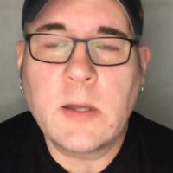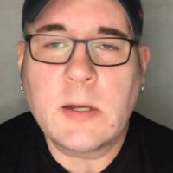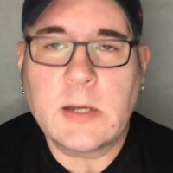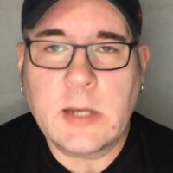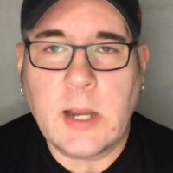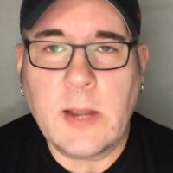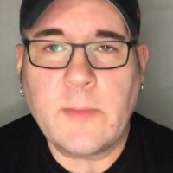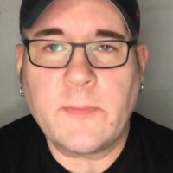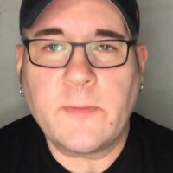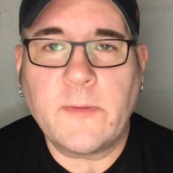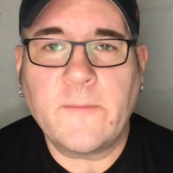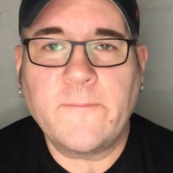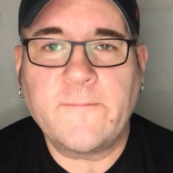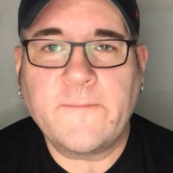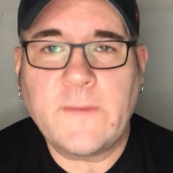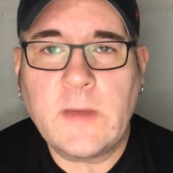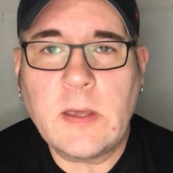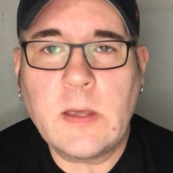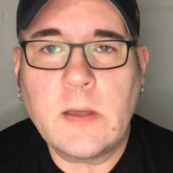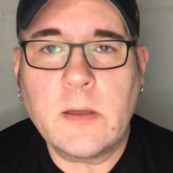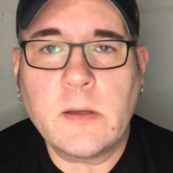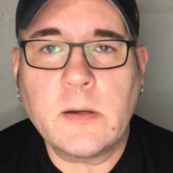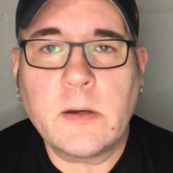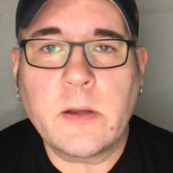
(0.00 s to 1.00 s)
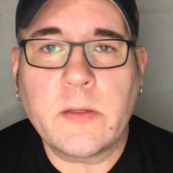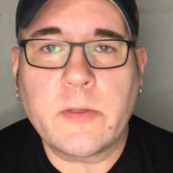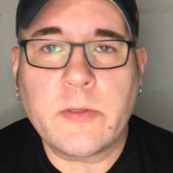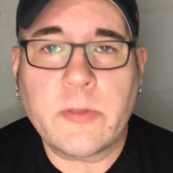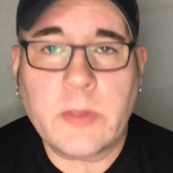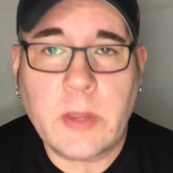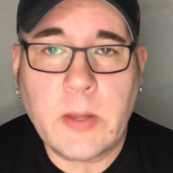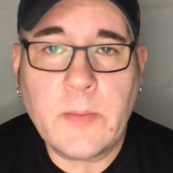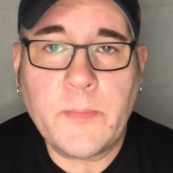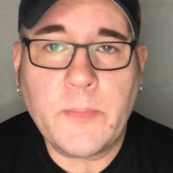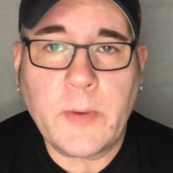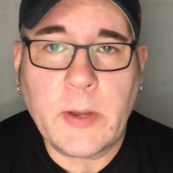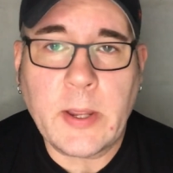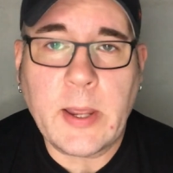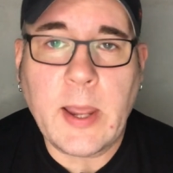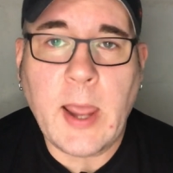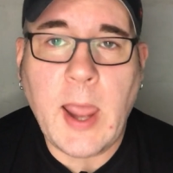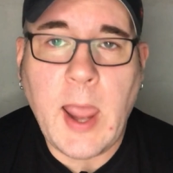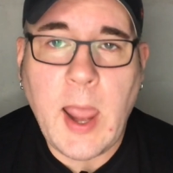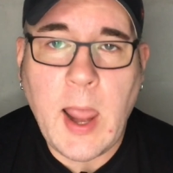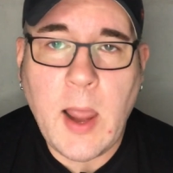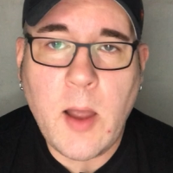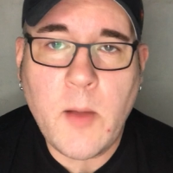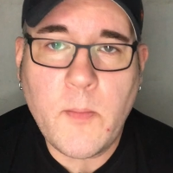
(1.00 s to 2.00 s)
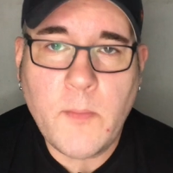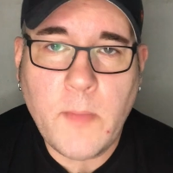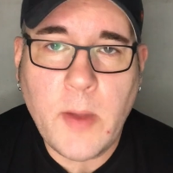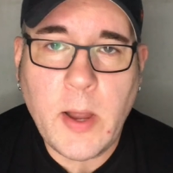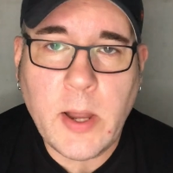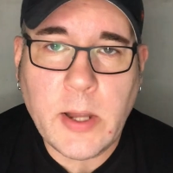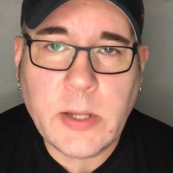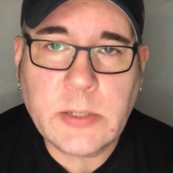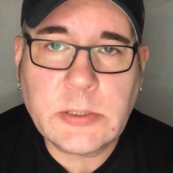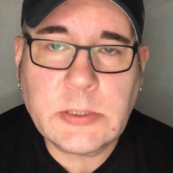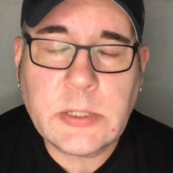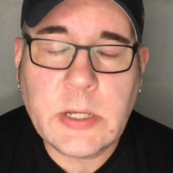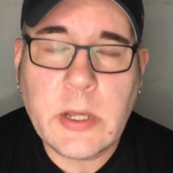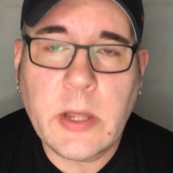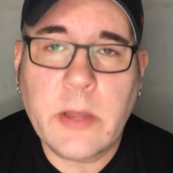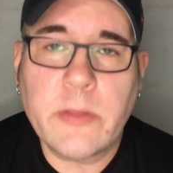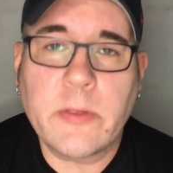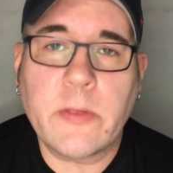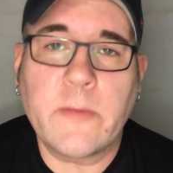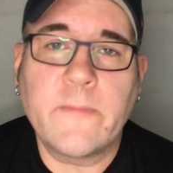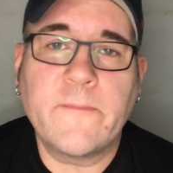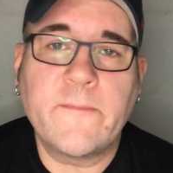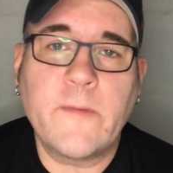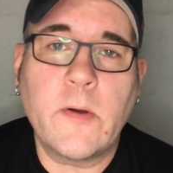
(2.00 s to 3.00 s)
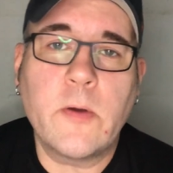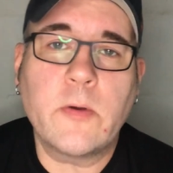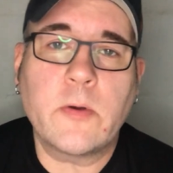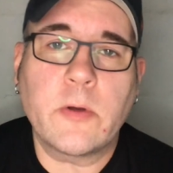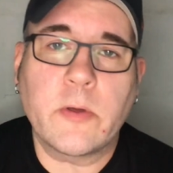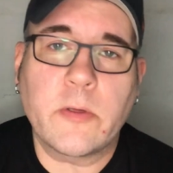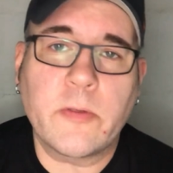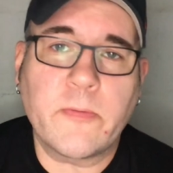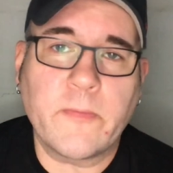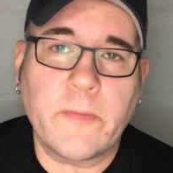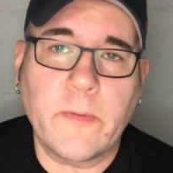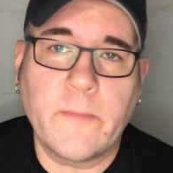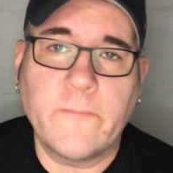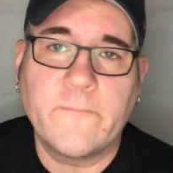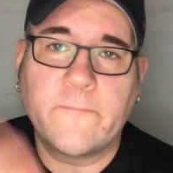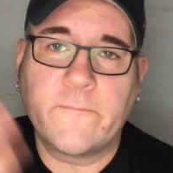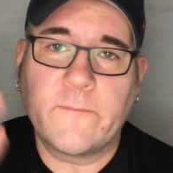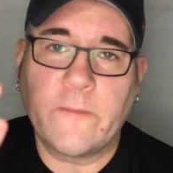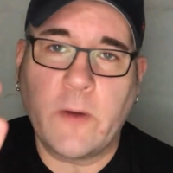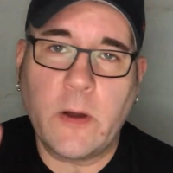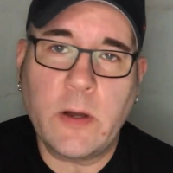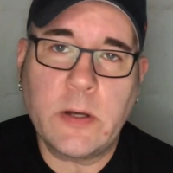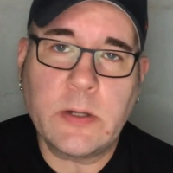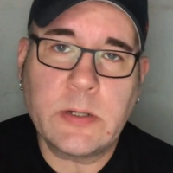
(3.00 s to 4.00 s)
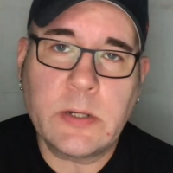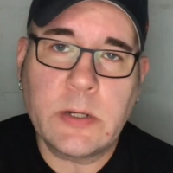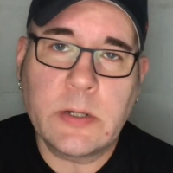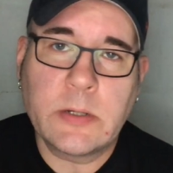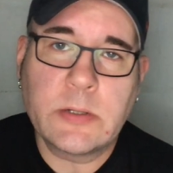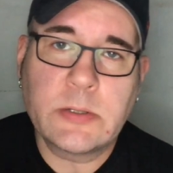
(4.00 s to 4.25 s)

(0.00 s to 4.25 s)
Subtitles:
Depth of field is simply how much is in focus from front